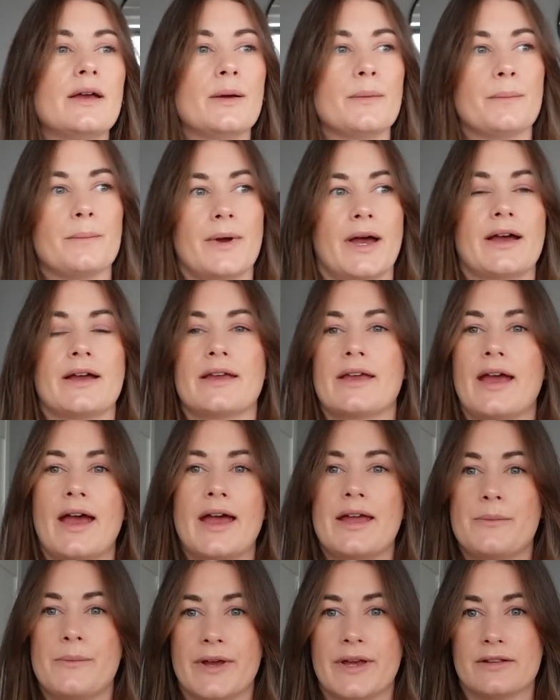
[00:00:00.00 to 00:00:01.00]
My
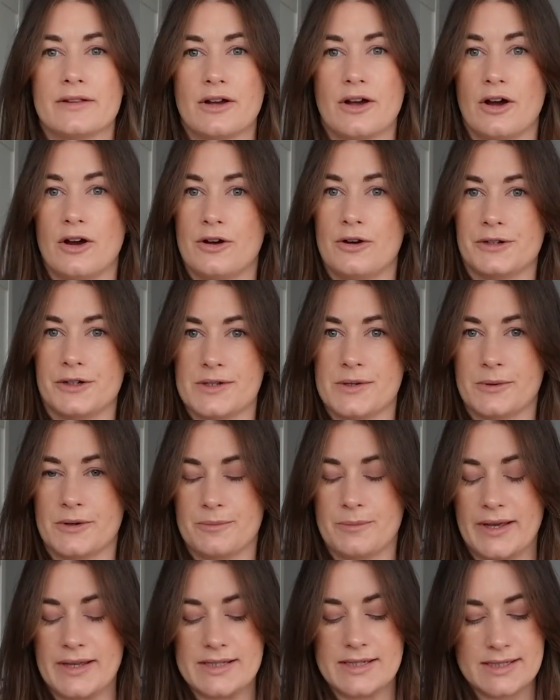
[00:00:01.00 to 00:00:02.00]
8 Wale cord is one
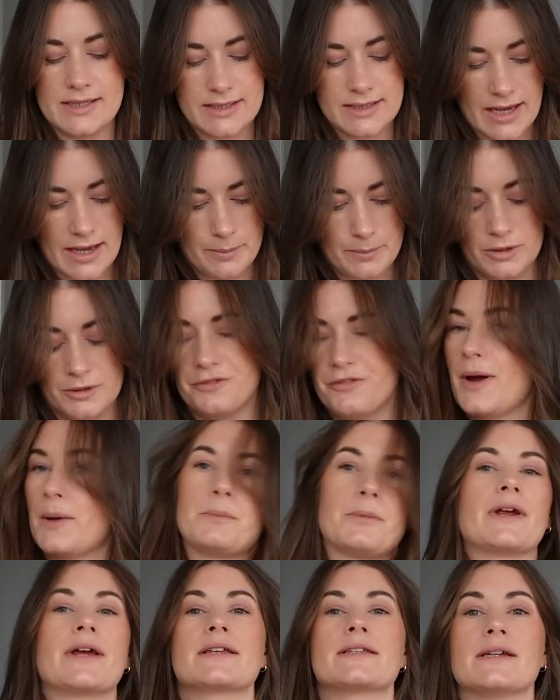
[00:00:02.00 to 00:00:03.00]
of my staple
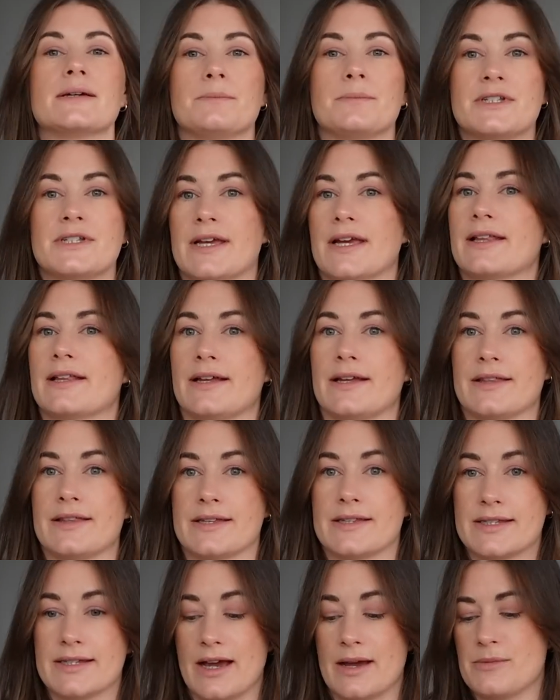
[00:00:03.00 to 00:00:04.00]
fabrics, and particularly at
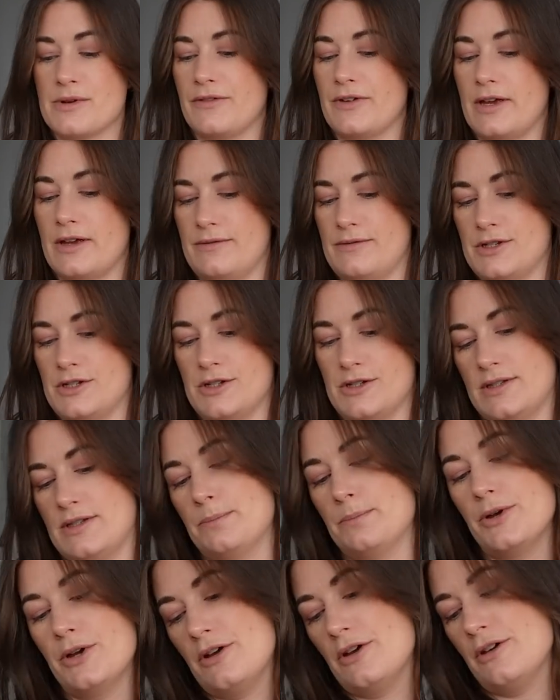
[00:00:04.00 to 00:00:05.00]
this time of year, it's just the
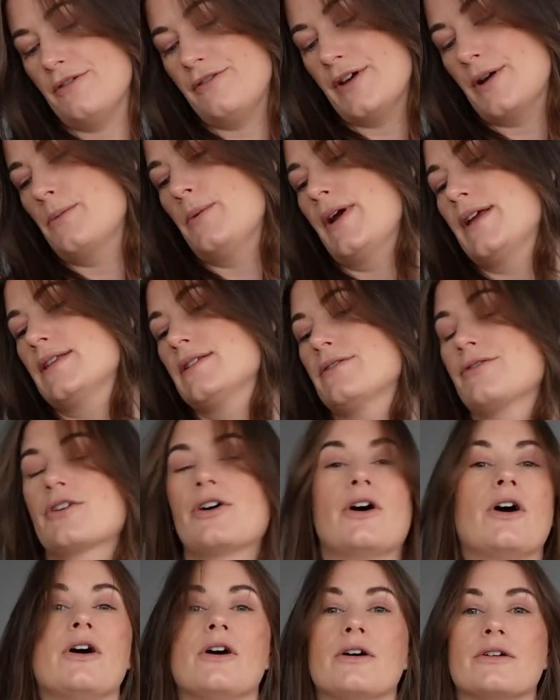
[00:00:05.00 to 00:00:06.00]
perfect weight of
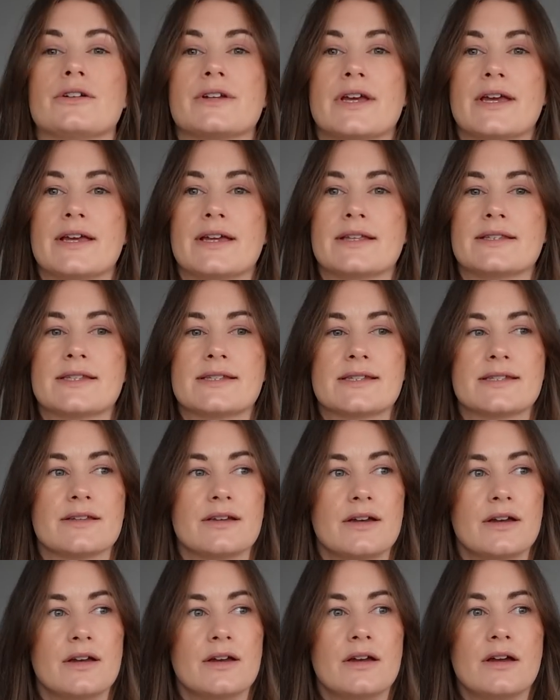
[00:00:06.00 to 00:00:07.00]
cord. It's
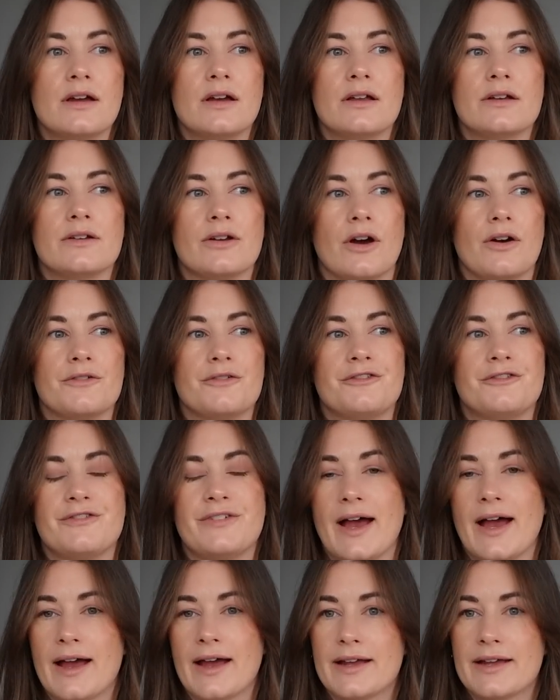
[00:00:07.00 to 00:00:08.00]
not
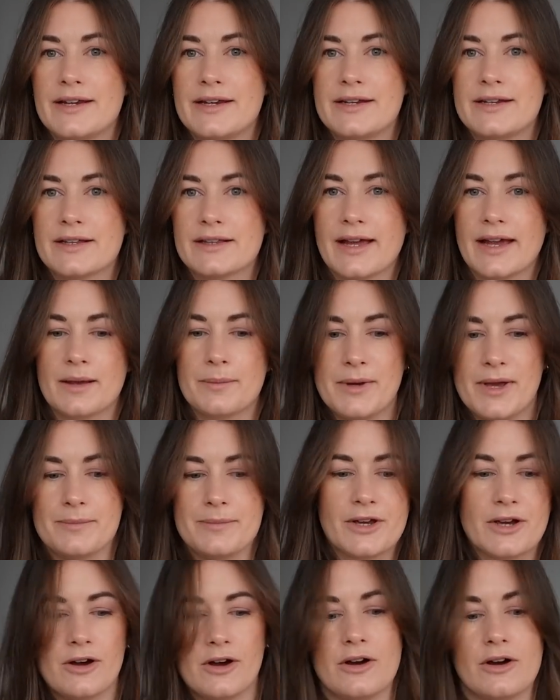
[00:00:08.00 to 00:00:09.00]
fine like a baby
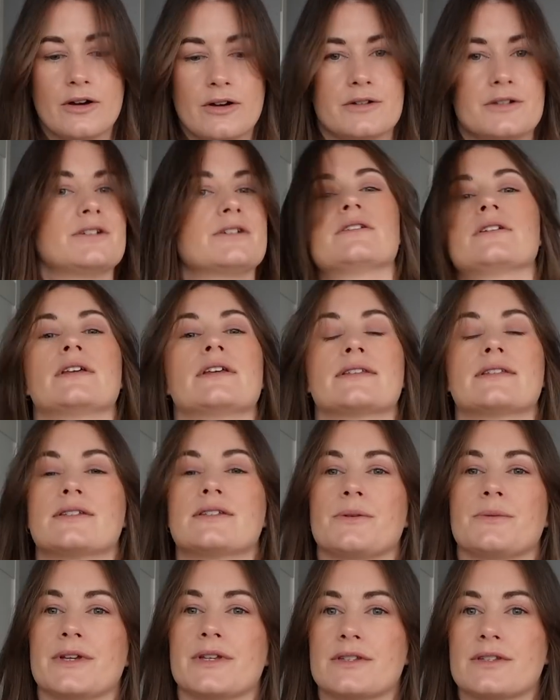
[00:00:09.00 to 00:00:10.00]
cord,
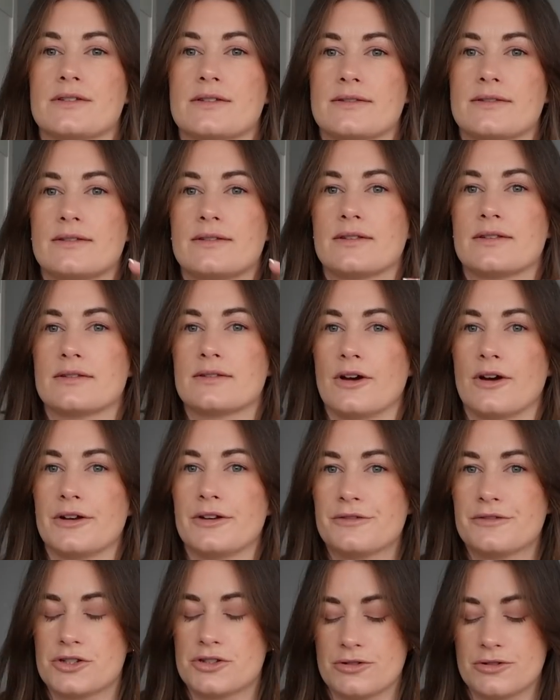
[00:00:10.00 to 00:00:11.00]
so it's got
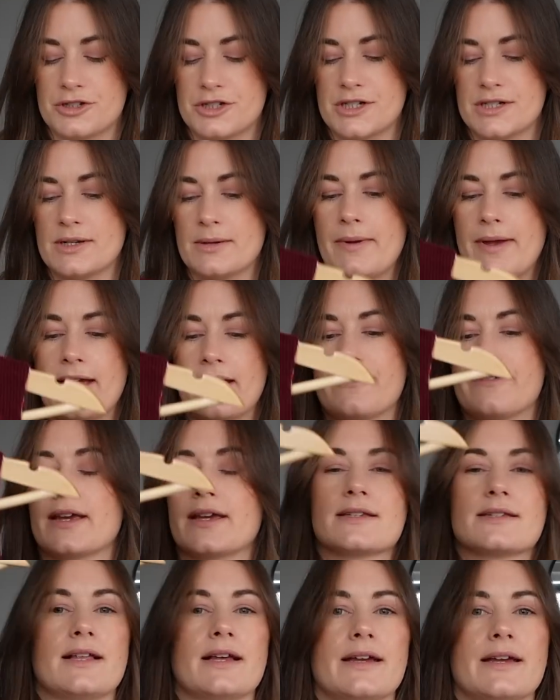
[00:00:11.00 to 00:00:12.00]
enough structure to make
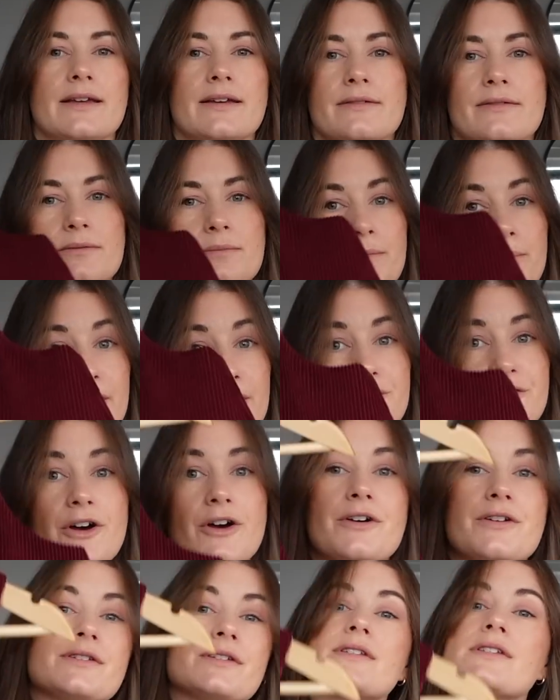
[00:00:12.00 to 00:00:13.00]
things like
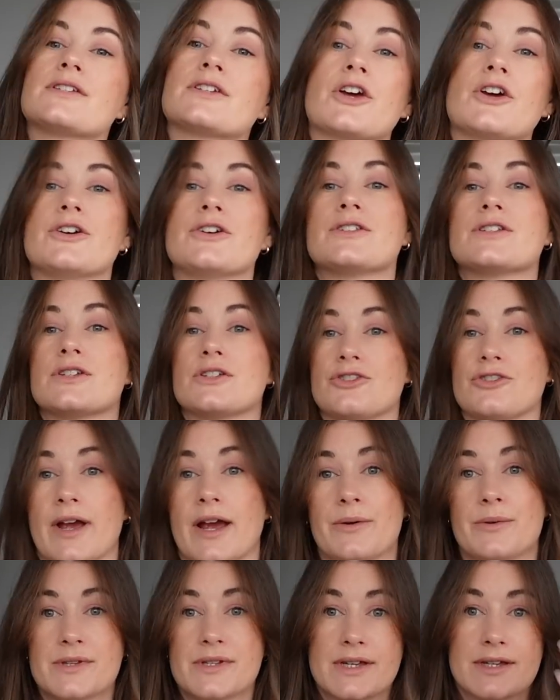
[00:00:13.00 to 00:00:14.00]
pinafores and skirts and
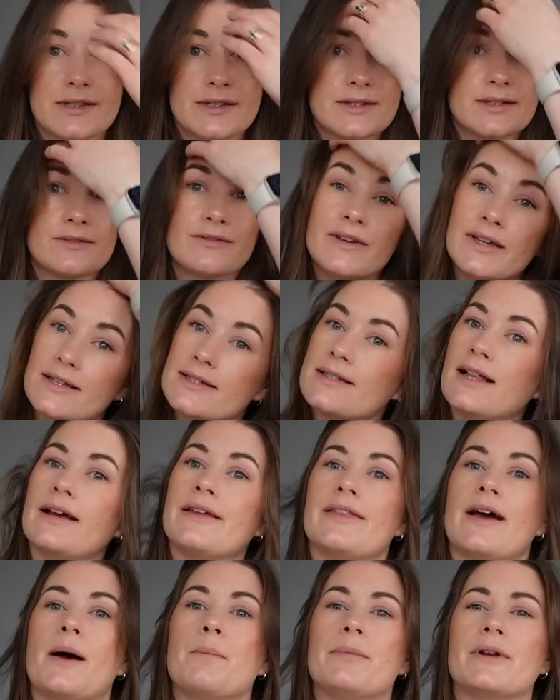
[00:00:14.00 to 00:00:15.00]
trousers and things like
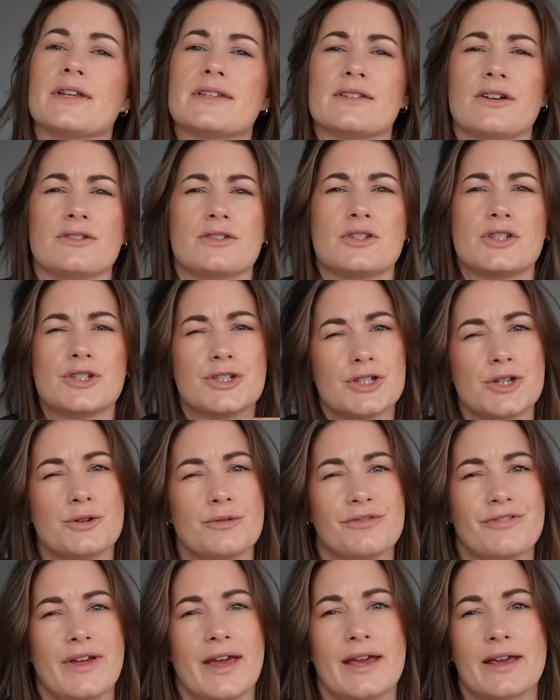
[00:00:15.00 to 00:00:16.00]
that, but it's not too
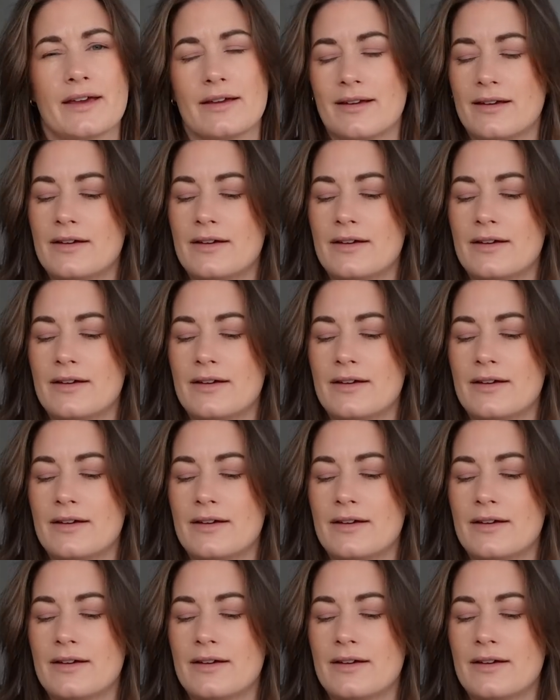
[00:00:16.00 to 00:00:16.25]
thick.